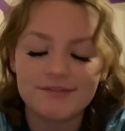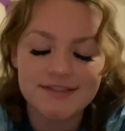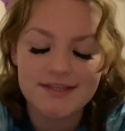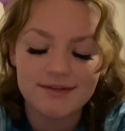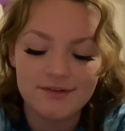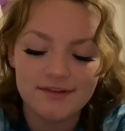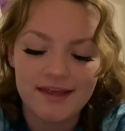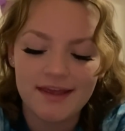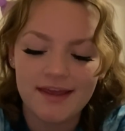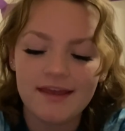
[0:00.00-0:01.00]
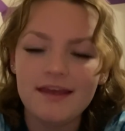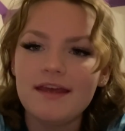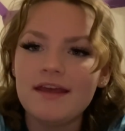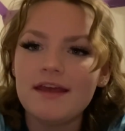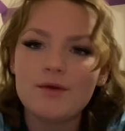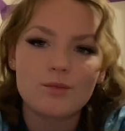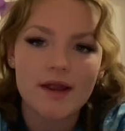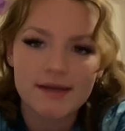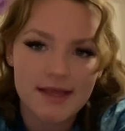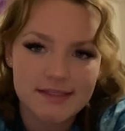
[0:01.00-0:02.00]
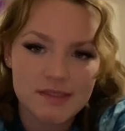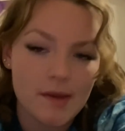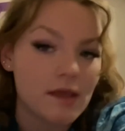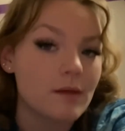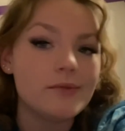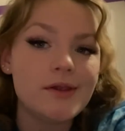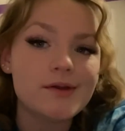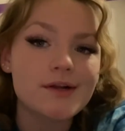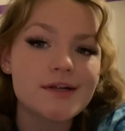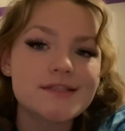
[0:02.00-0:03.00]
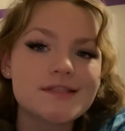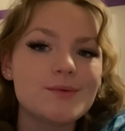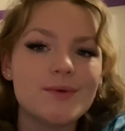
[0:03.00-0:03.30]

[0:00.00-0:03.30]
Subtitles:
every single day, right next to my computers.